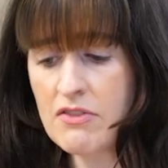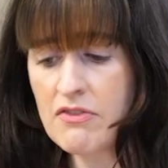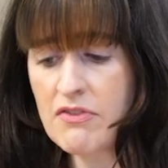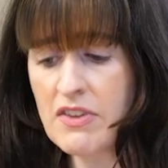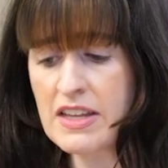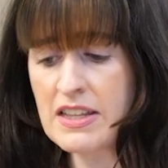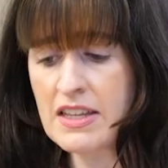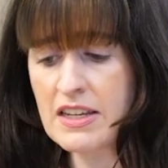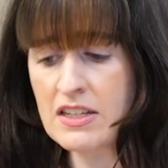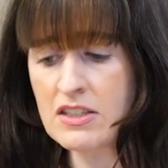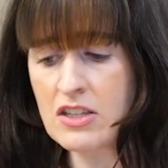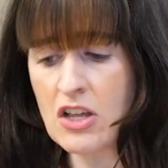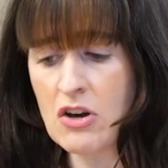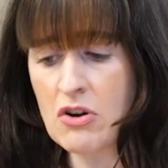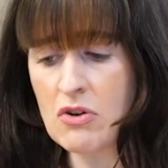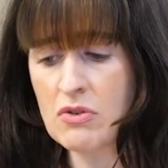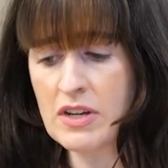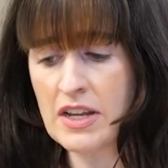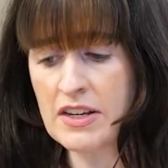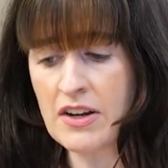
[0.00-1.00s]
Feeling
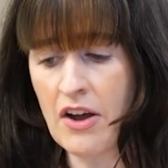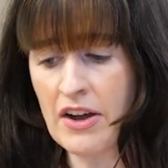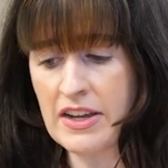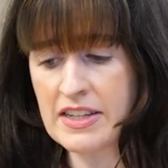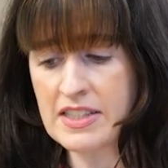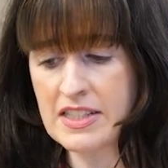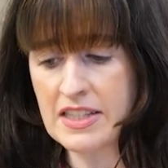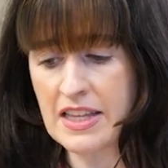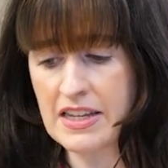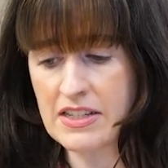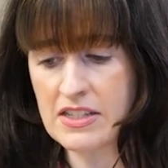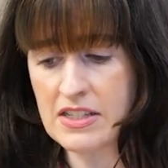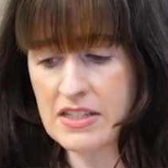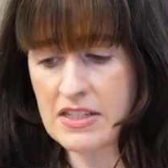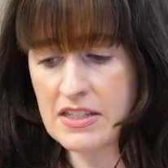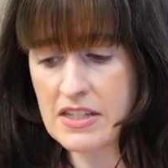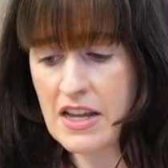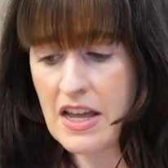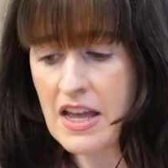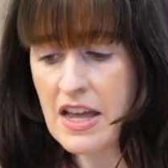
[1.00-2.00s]
alone and
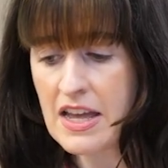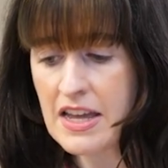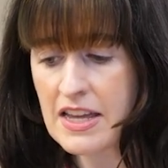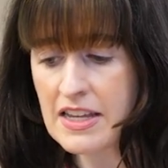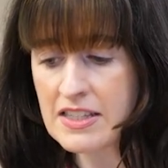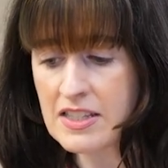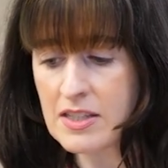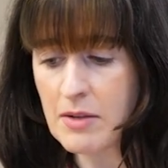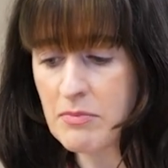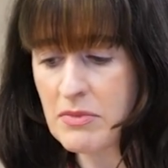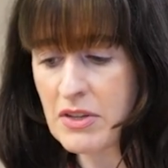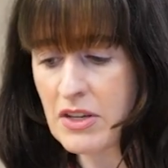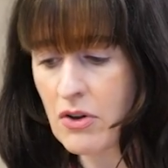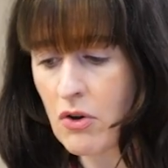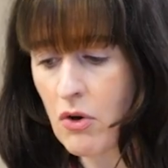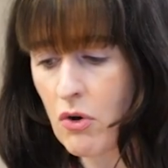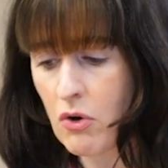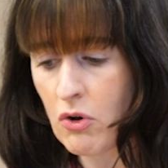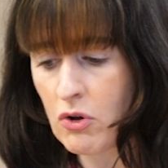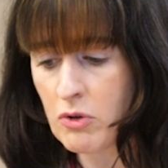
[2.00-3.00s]
isolated is something
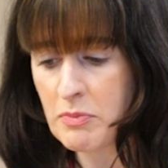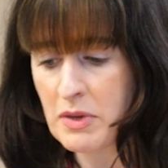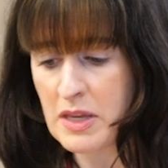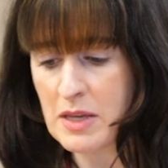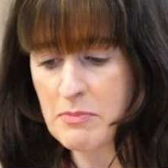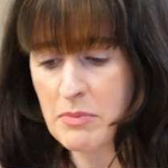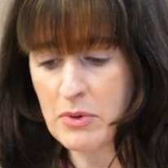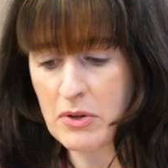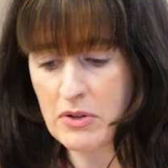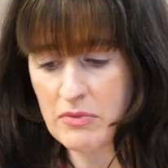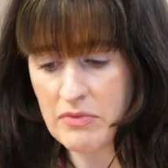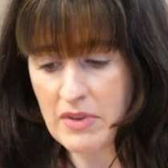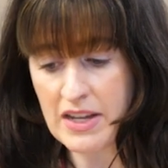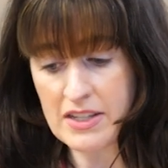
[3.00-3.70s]
all people,